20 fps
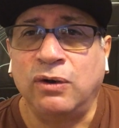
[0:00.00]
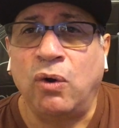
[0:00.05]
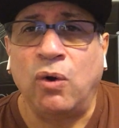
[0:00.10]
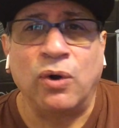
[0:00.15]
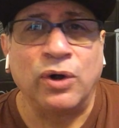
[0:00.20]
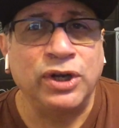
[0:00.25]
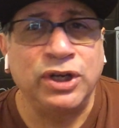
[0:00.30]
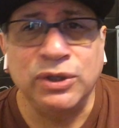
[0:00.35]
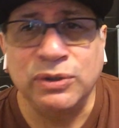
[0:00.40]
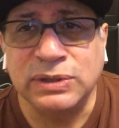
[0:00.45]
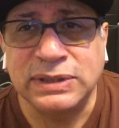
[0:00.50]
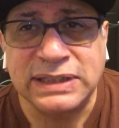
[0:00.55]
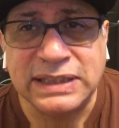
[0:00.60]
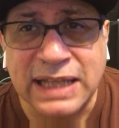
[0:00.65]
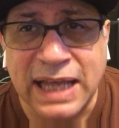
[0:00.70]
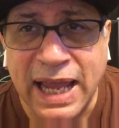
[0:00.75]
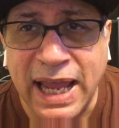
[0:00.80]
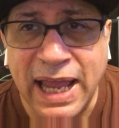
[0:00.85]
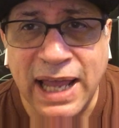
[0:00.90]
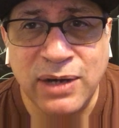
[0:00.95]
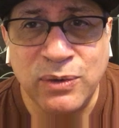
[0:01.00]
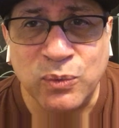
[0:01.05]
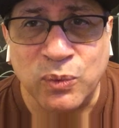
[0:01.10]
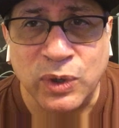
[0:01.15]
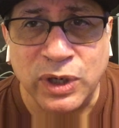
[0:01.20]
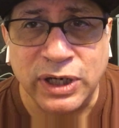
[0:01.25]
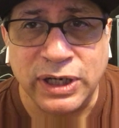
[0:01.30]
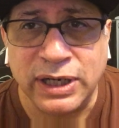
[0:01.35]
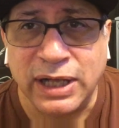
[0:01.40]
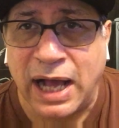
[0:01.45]
or used the
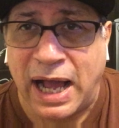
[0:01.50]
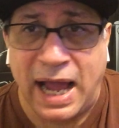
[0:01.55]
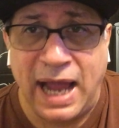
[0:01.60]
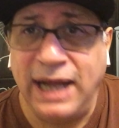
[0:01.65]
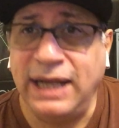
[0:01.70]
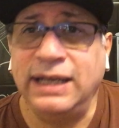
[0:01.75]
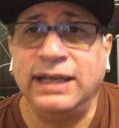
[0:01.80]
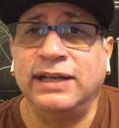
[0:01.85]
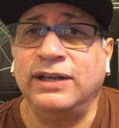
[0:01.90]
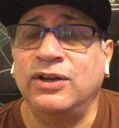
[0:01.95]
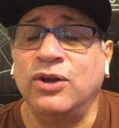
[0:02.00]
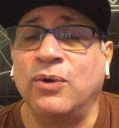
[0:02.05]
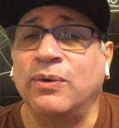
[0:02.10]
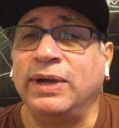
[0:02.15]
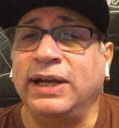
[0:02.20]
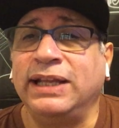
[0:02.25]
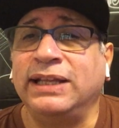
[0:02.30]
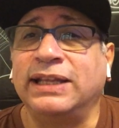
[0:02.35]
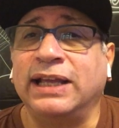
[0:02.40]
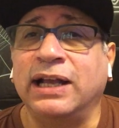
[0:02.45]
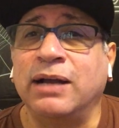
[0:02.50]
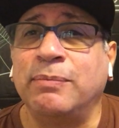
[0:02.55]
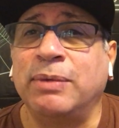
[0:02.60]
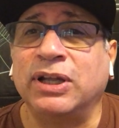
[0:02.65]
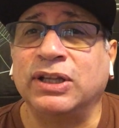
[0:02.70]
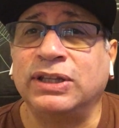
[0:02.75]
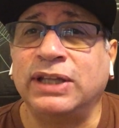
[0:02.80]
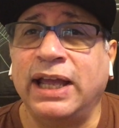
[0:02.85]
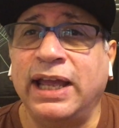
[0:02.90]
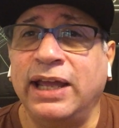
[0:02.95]
N-word. I didn't know anything
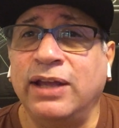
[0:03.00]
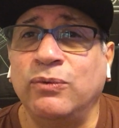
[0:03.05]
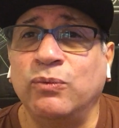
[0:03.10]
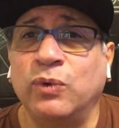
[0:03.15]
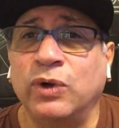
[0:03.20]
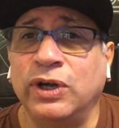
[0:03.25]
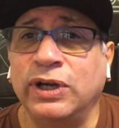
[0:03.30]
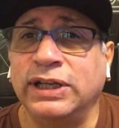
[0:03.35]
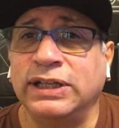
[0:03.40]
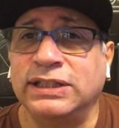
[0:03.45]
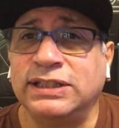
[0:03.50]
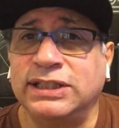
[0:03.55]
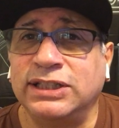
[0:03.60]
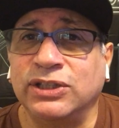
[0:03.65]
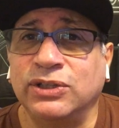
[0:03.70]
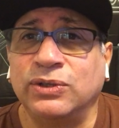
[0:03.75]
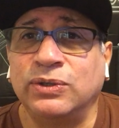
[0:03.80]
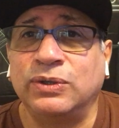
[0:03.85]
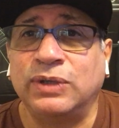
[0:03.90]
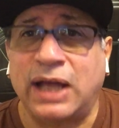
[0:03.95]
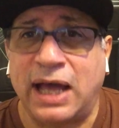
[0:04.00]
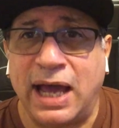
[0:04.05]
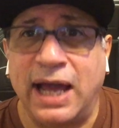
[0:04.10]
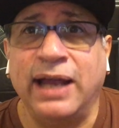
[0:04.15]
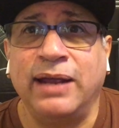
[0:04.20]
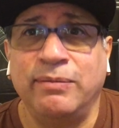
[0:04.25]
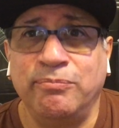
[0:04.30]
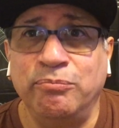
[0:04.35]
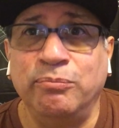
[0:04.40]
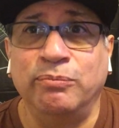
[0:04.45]
about the N-word until
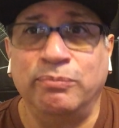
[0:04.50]
I